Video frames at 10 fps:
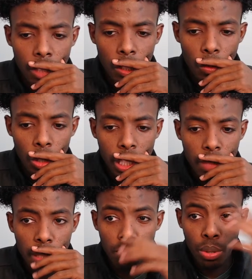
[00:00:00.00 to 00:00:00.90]
We're just
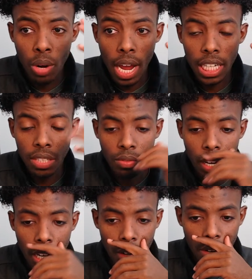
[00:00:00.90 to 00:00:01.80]
being proactive right
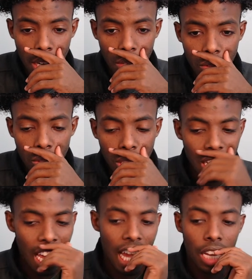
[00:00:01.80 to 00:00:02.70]
now, right? We're looking
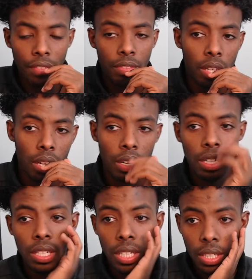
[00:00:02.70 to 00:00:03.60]
ahead of the,
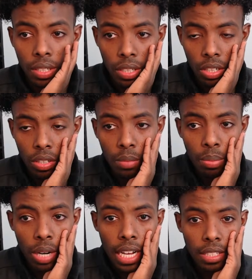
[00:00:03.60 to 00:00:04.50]
the
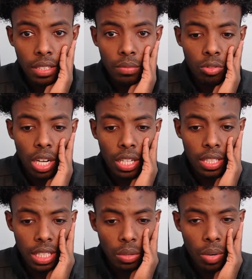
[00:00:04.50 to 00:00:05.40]
price and trying to
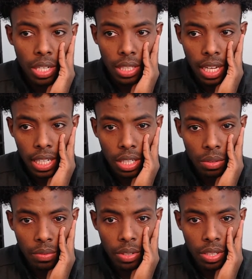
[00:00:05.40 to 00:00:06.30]
see where it's like going to
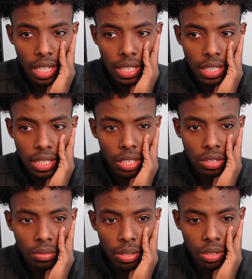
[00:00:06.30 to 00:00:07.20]
reverse. That's essentially
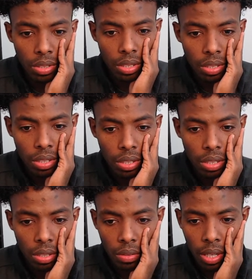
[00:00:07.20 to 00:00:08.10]
what we're doing,
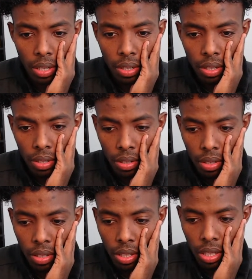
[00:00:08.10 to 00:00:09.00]
right?
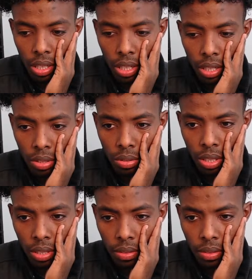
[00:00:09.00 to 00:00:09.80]
Literally.